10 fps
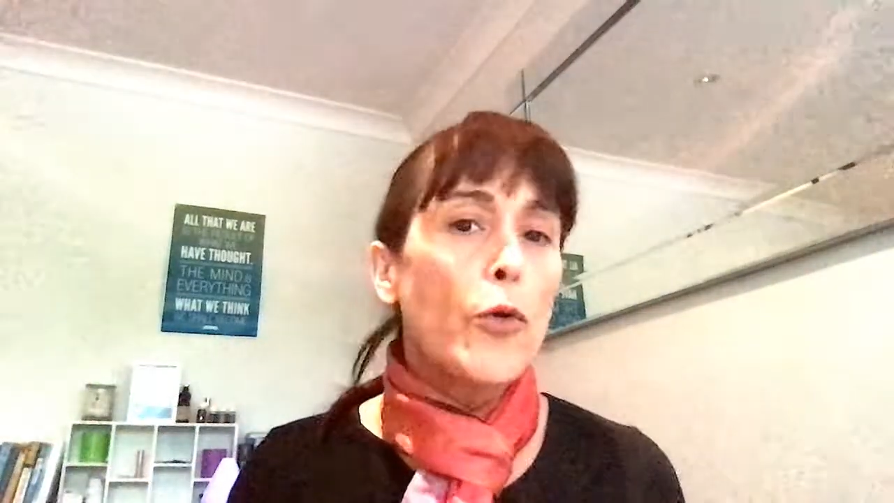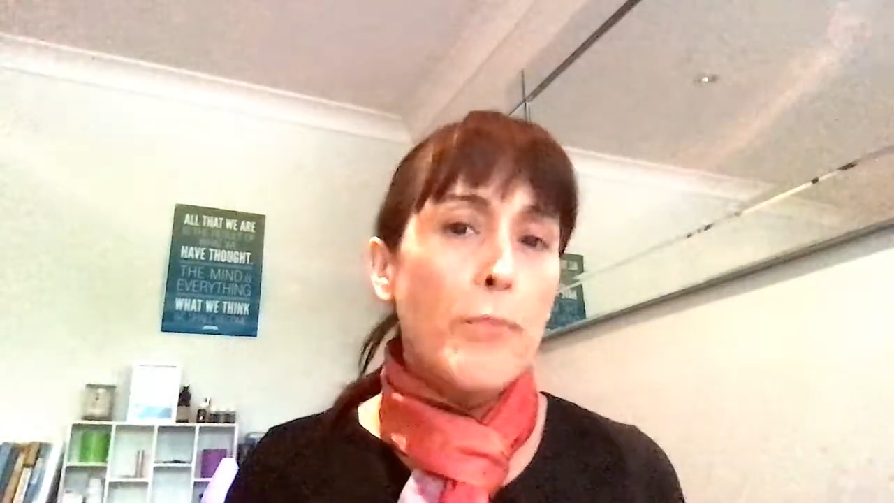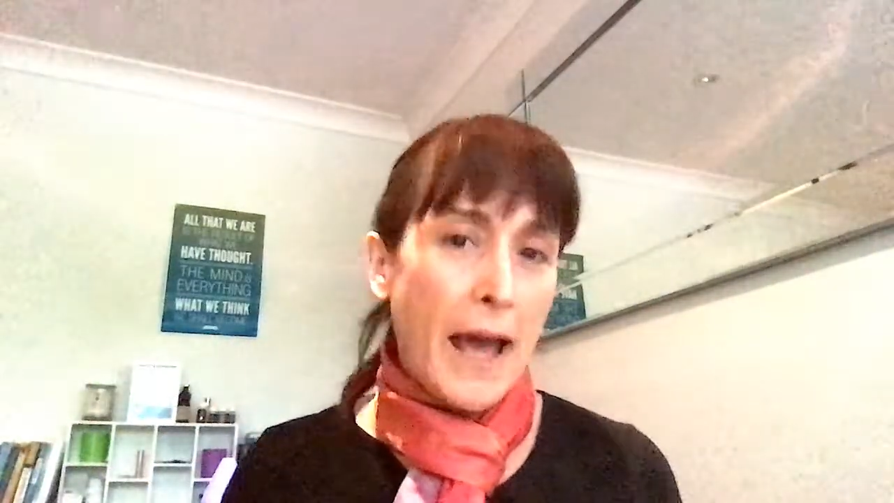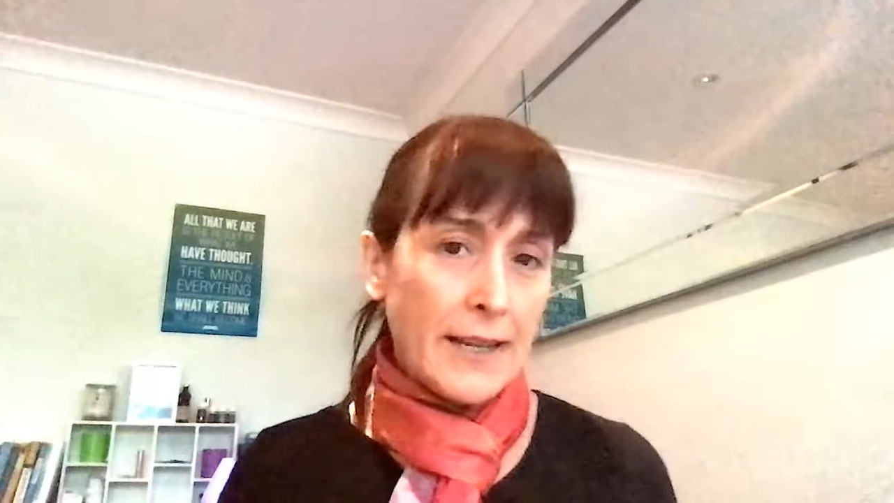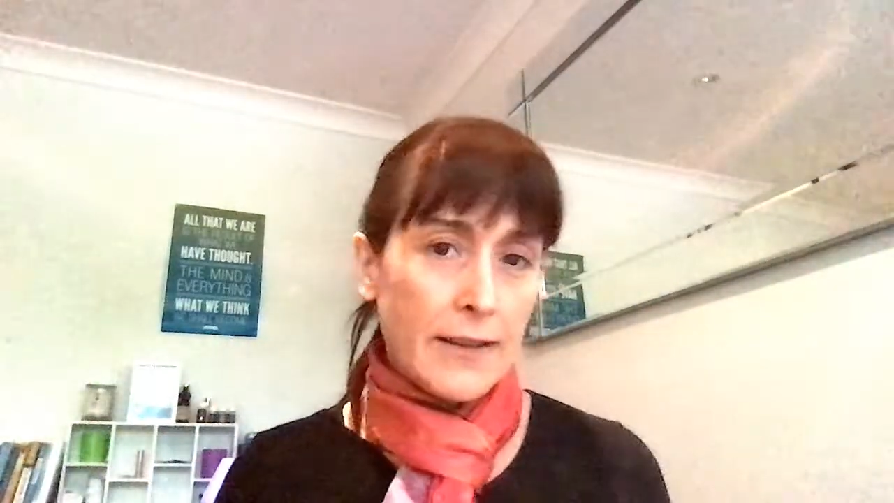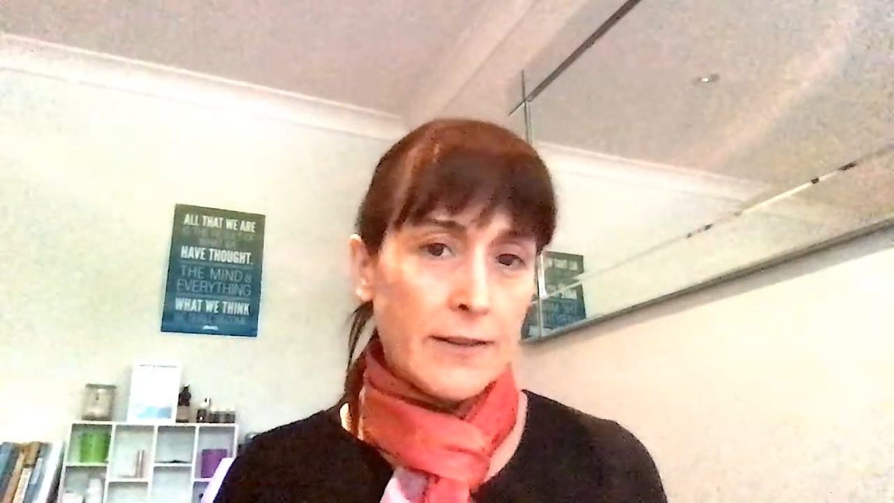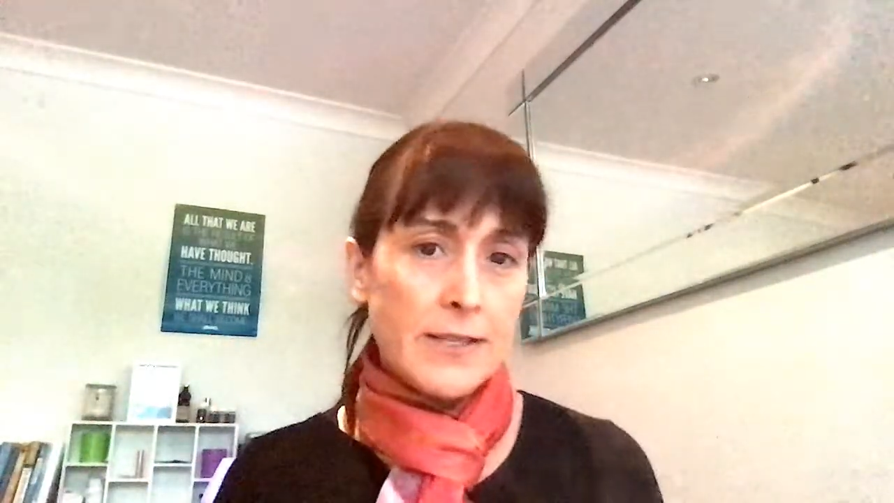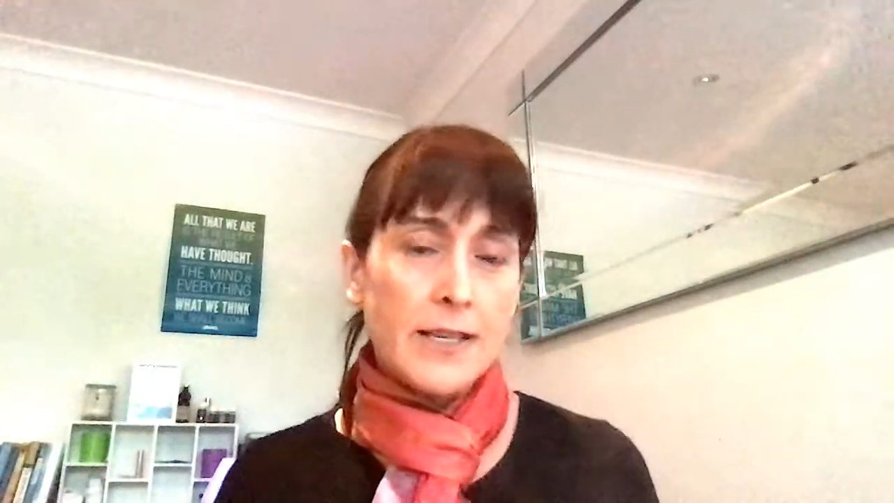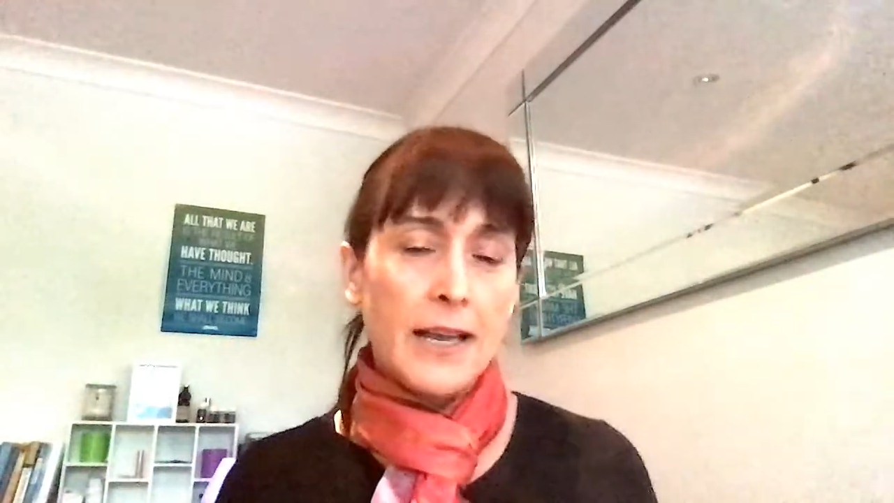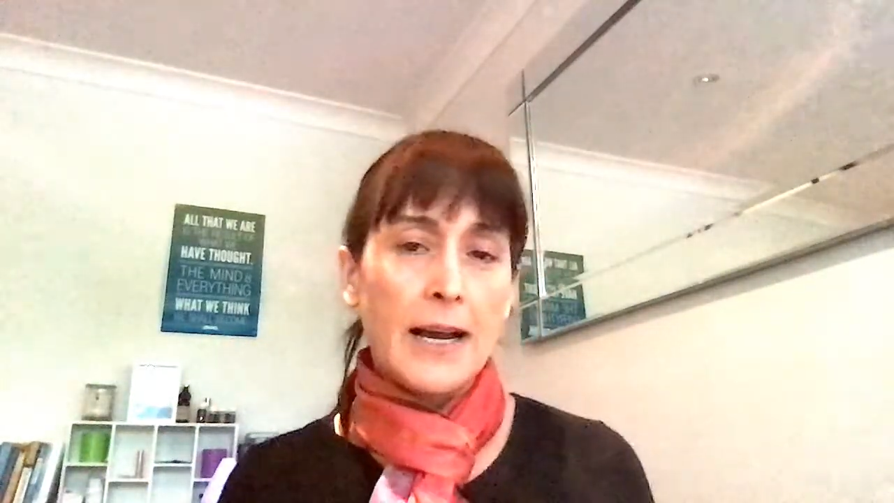
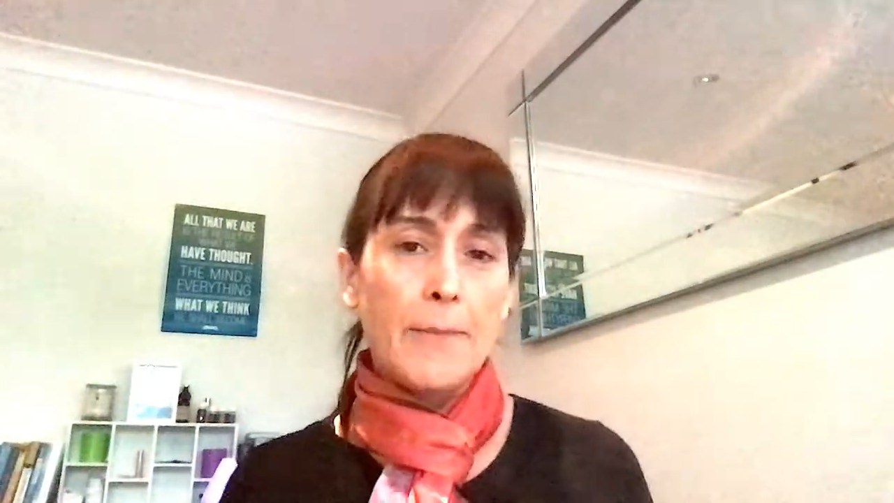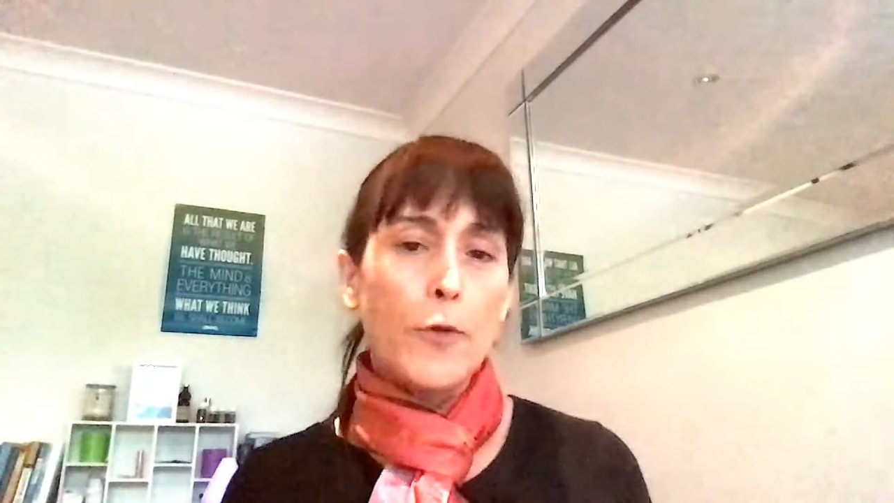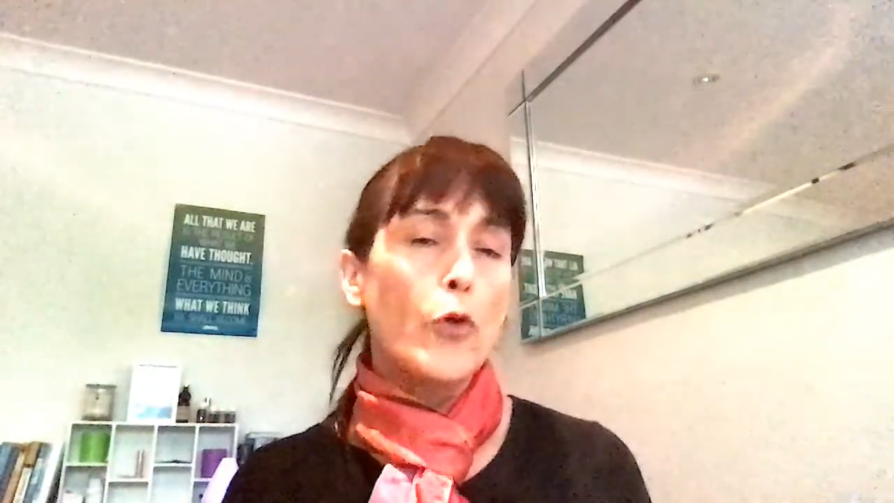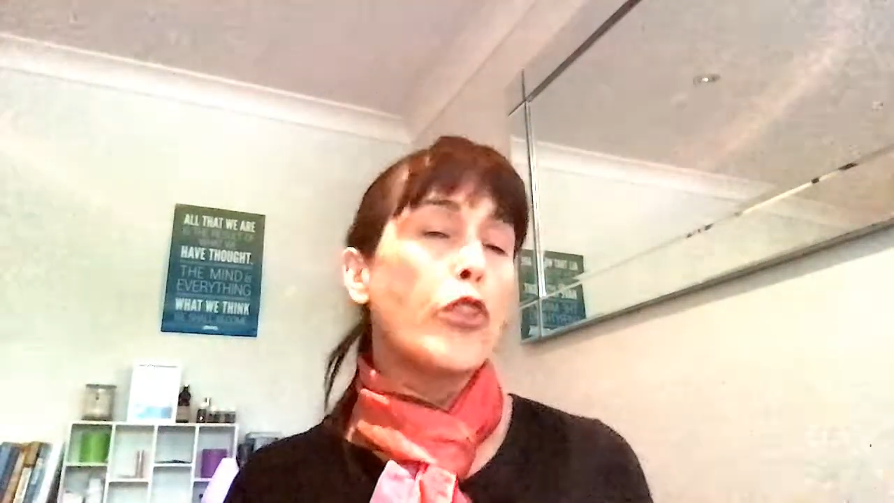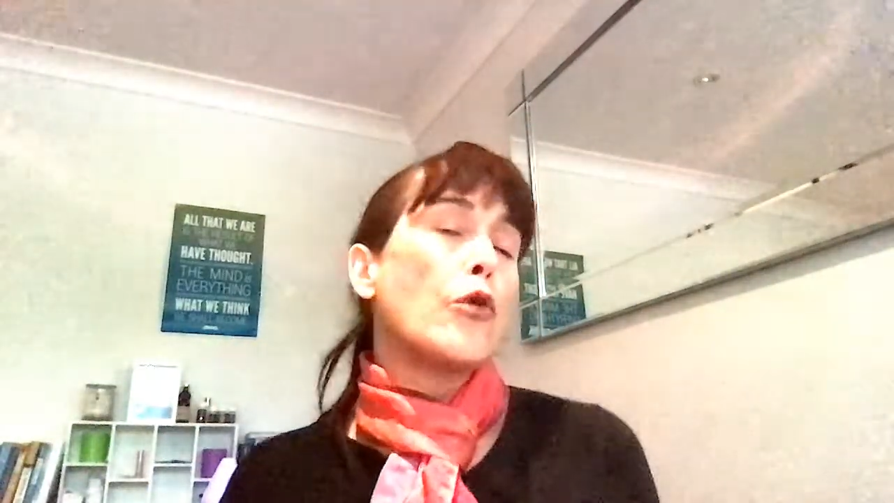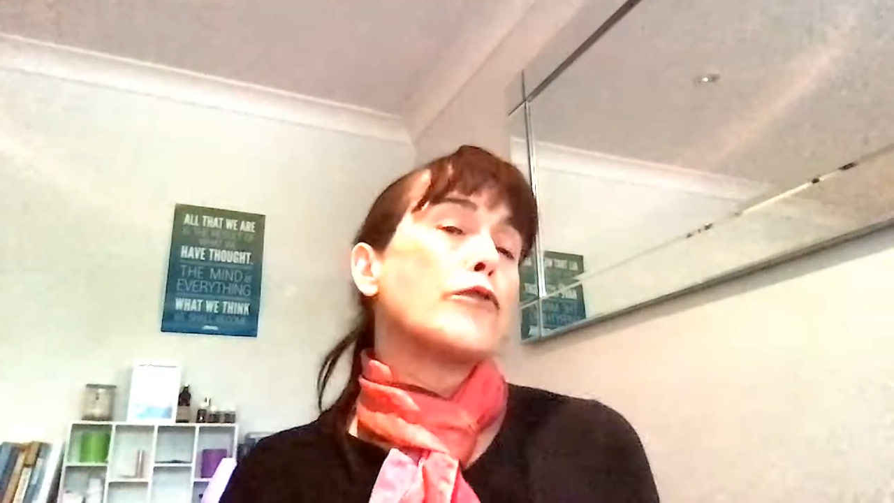patterns or thought